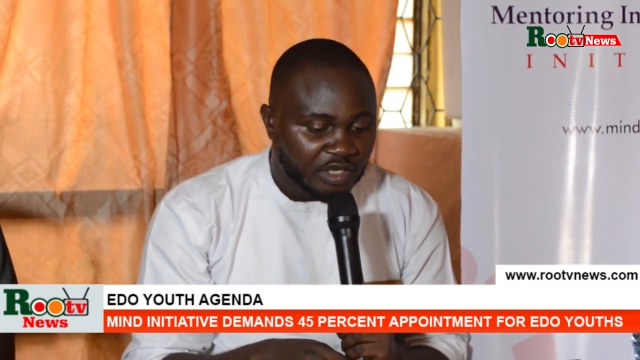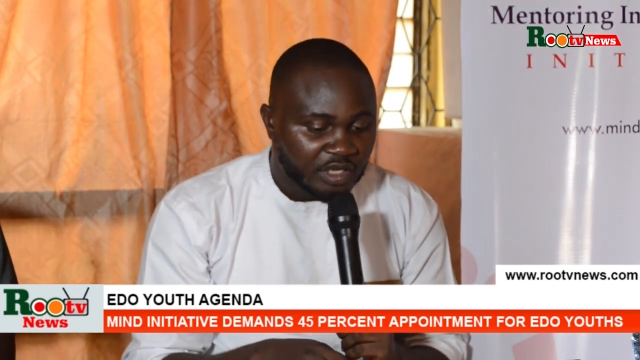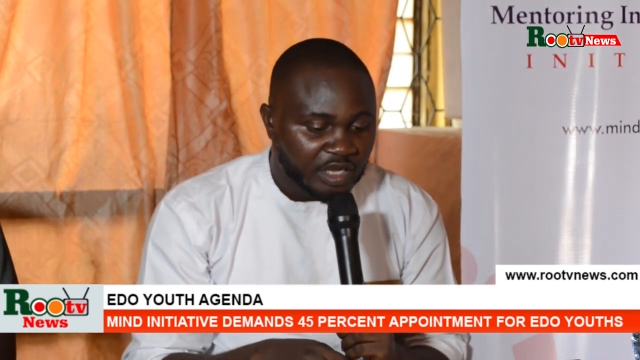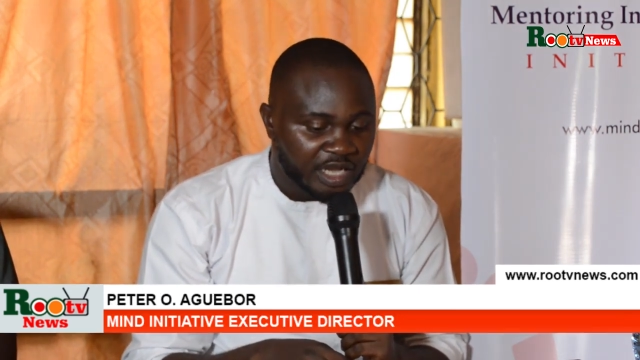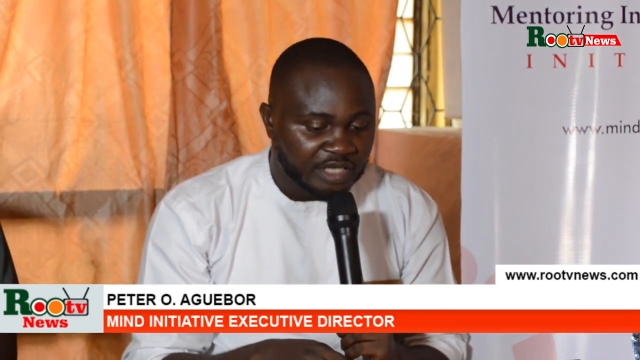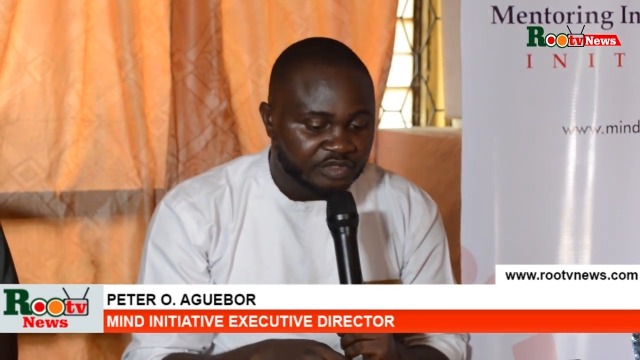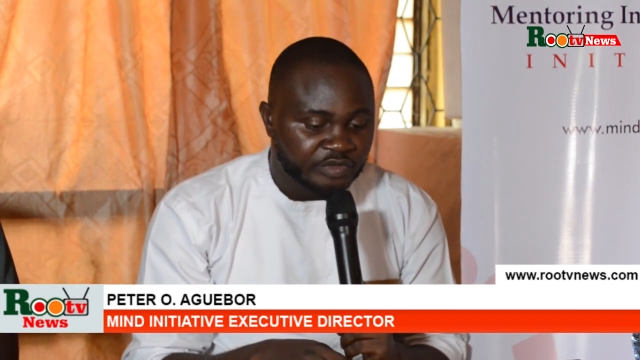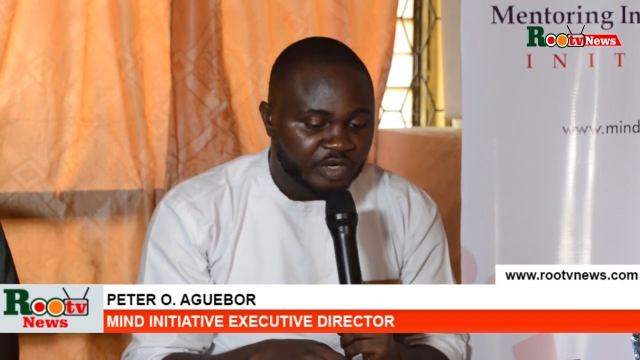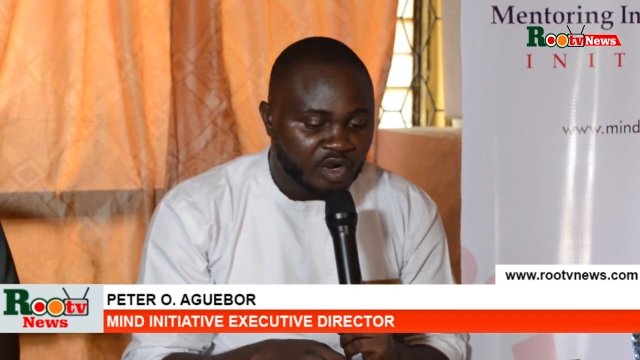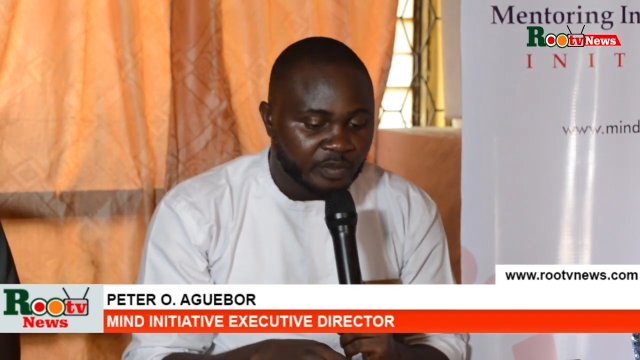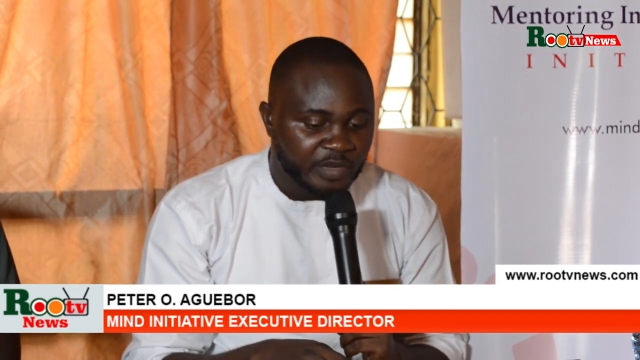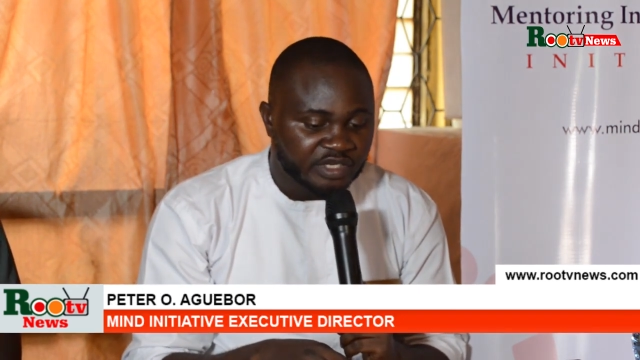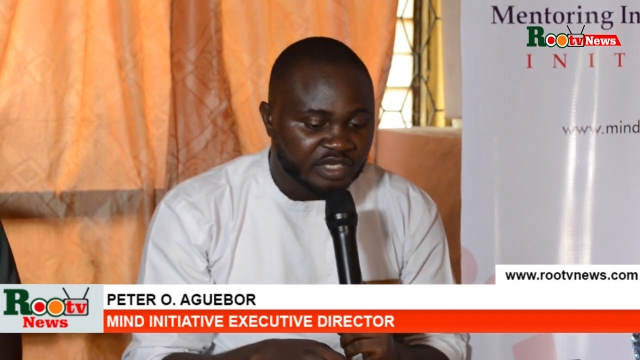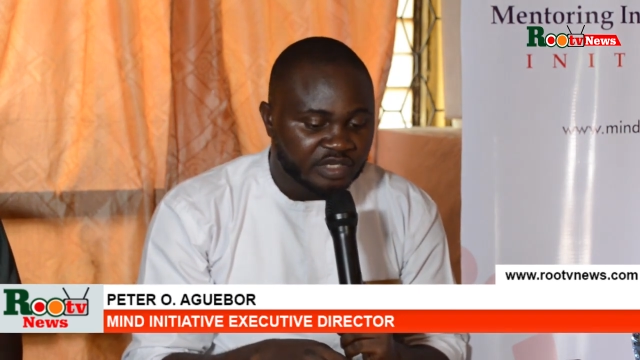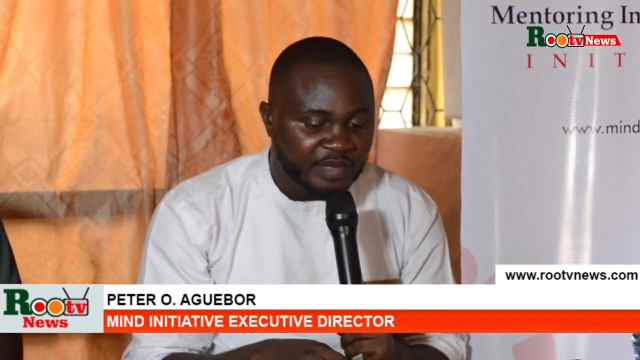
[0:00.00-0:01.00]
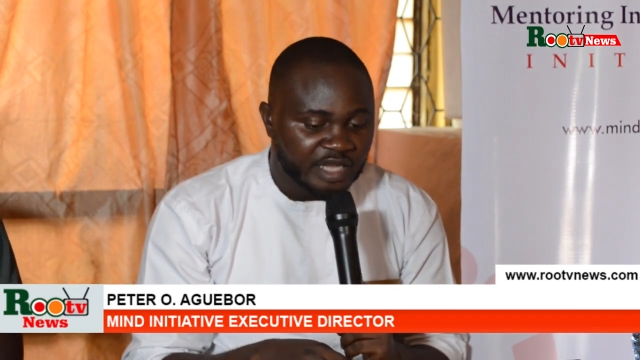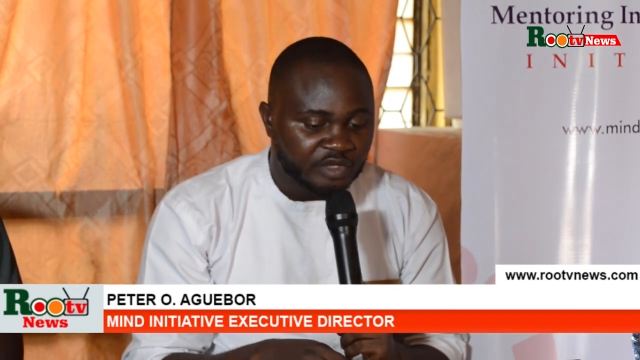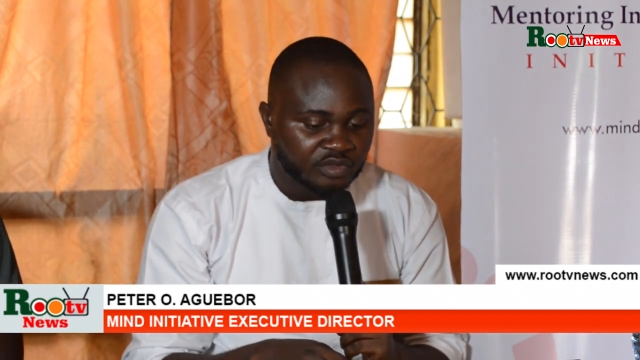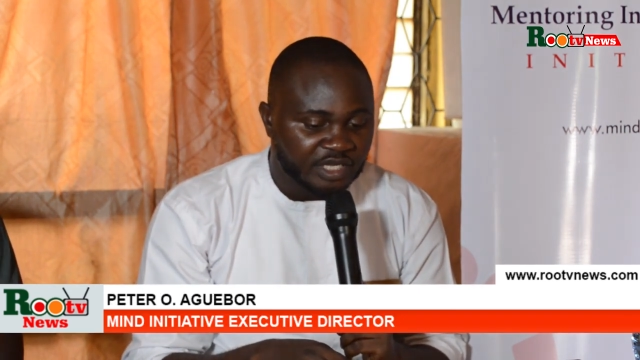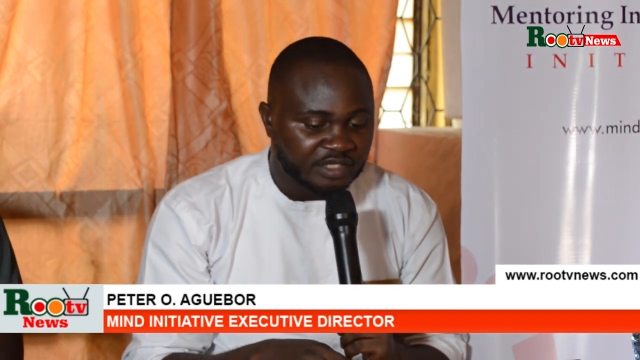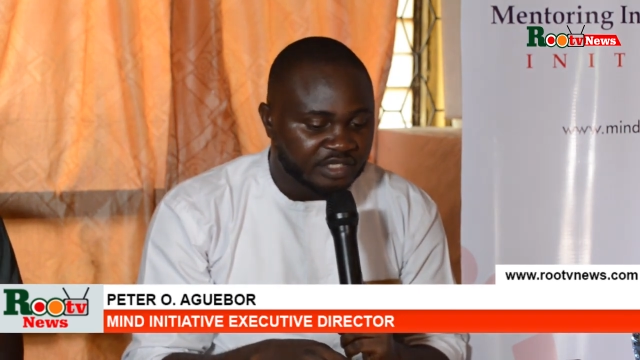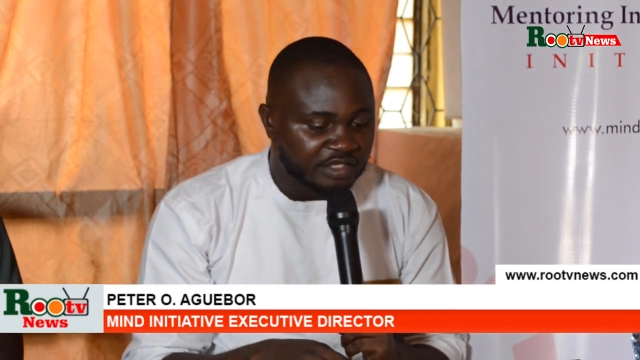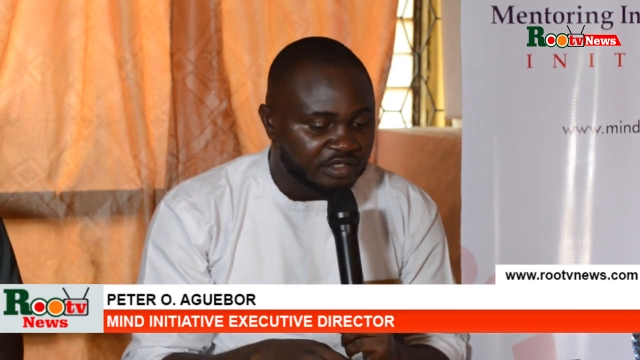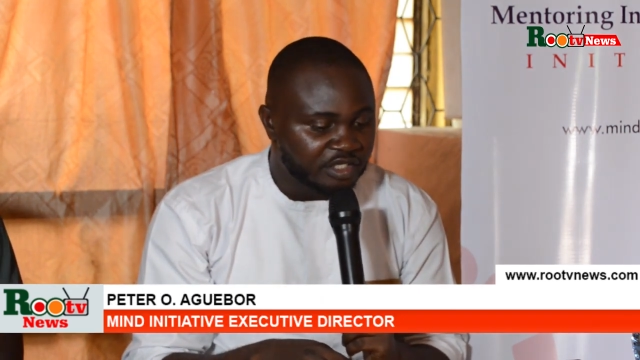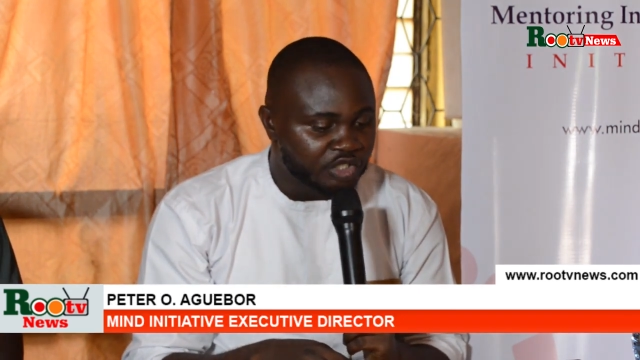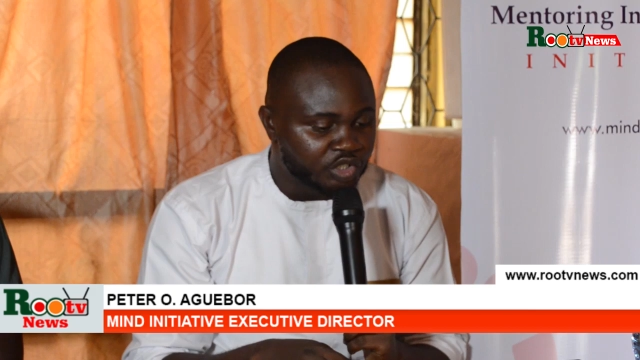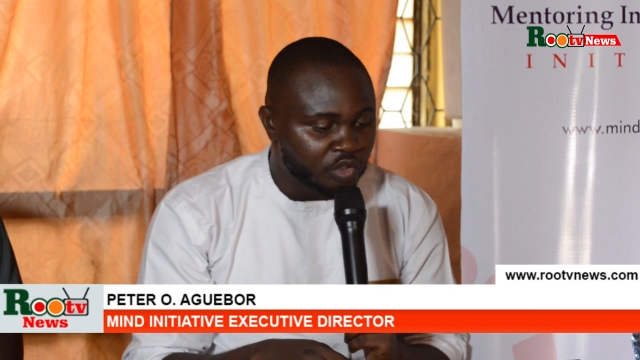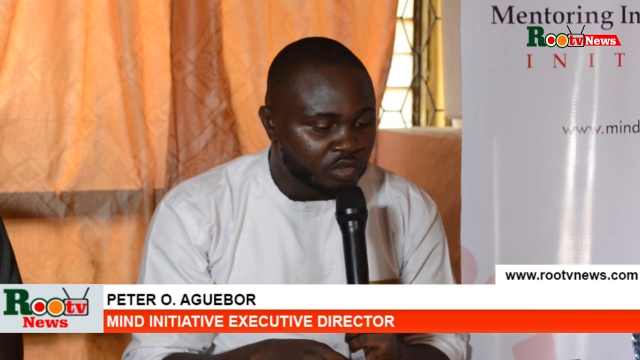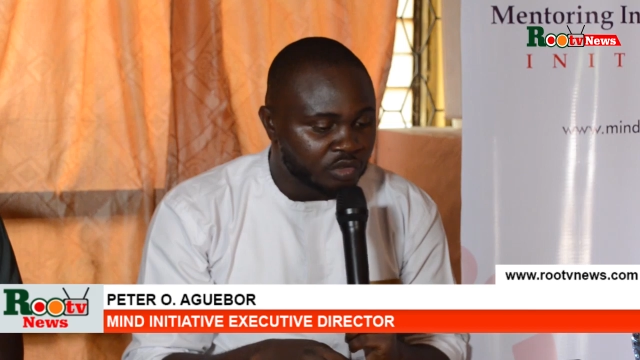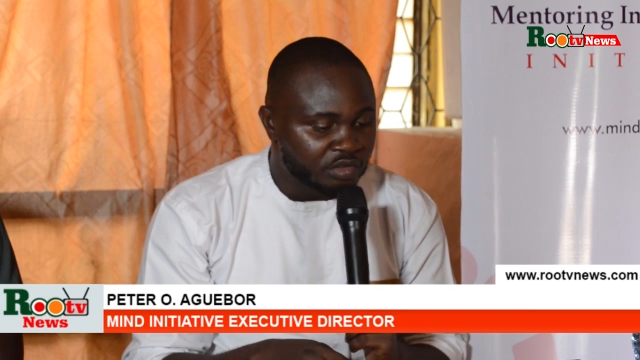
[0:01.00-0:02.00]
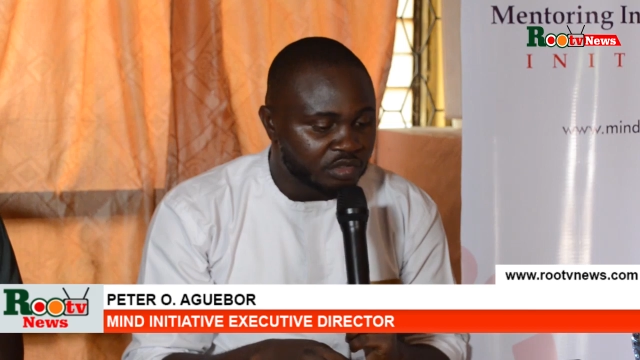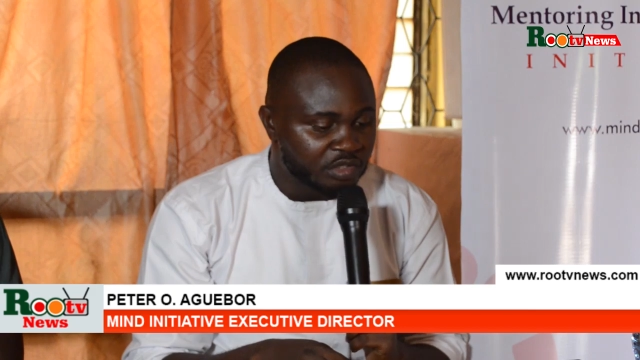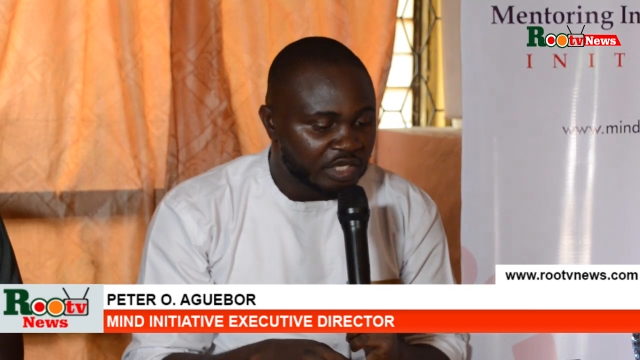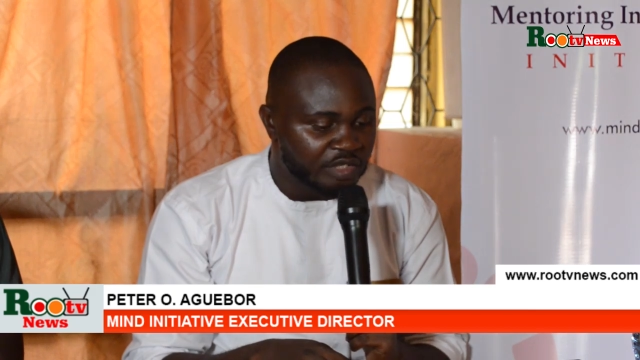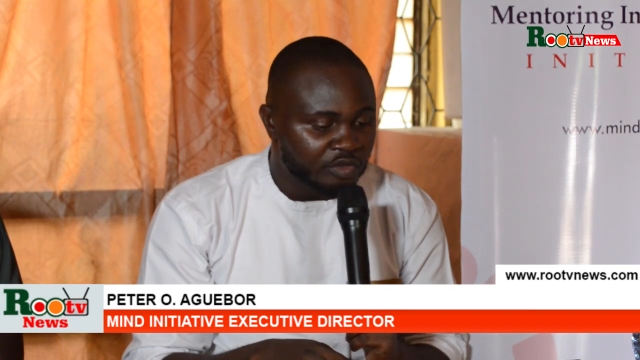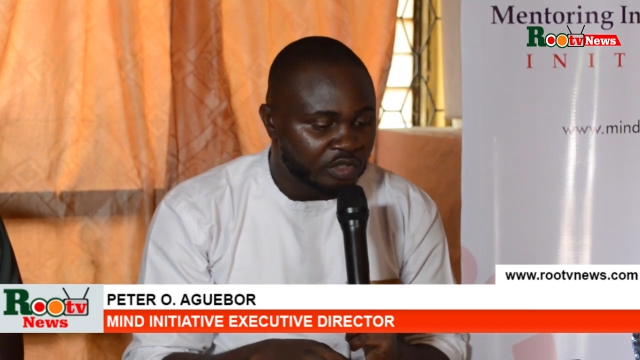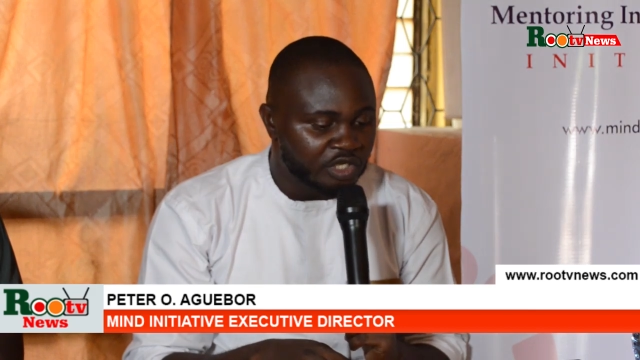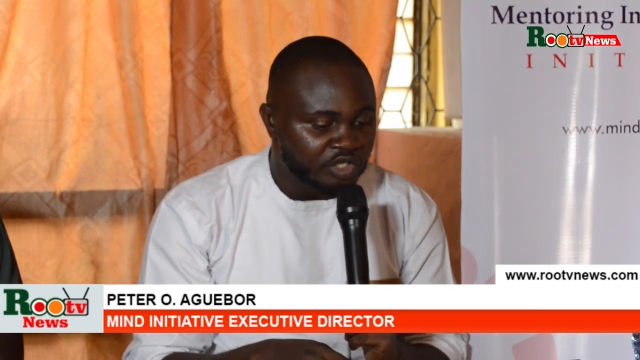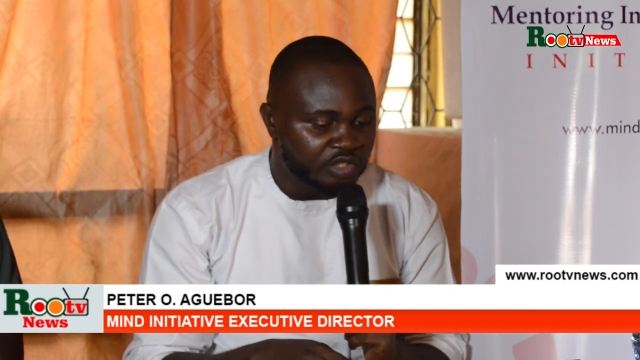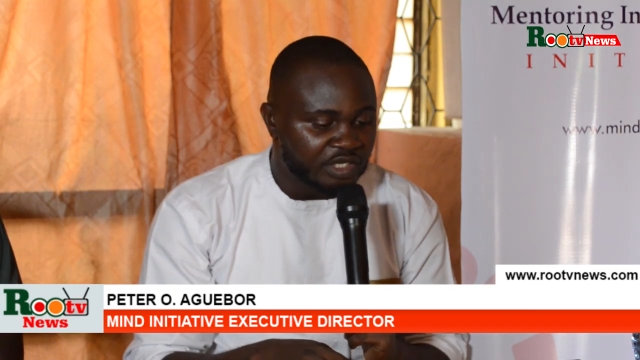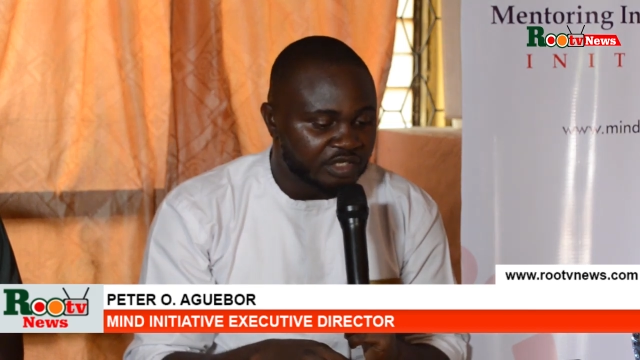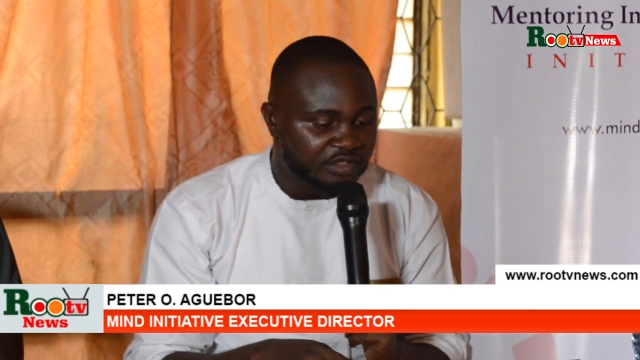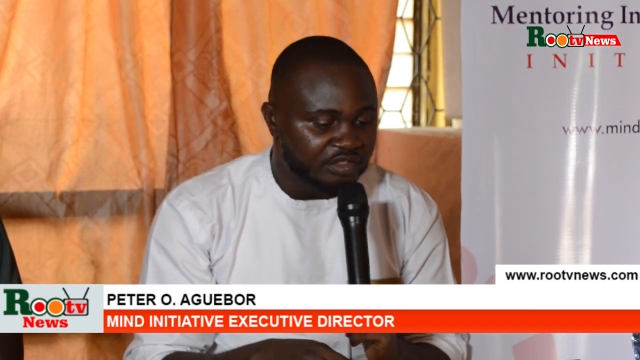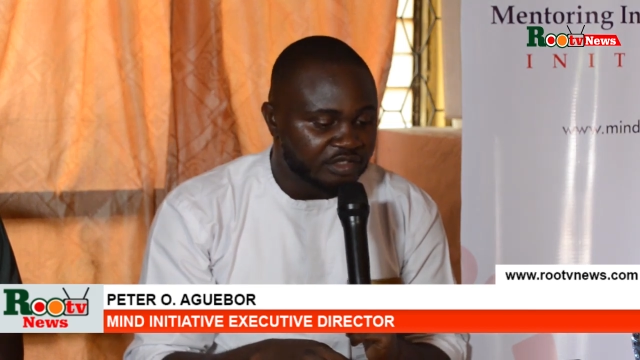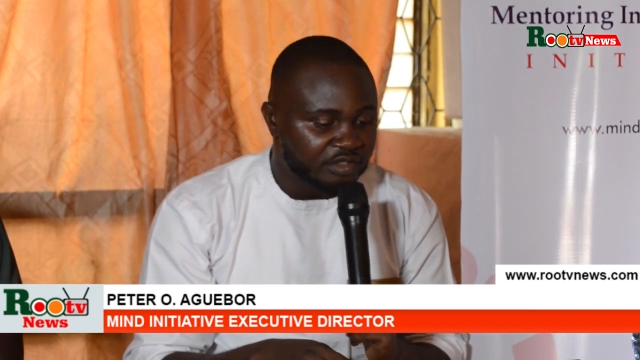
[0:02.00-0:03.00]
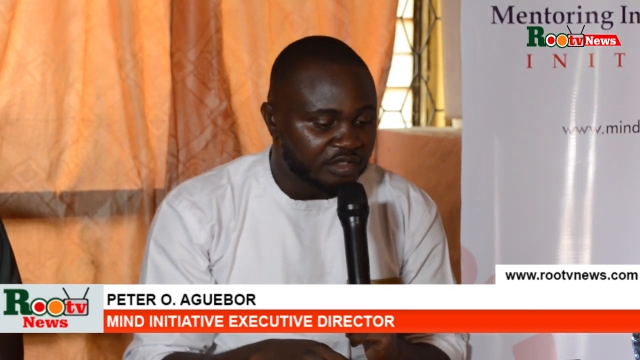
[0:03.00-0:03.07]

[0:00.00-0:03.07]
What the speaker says: as recommended by the United Nations Educational,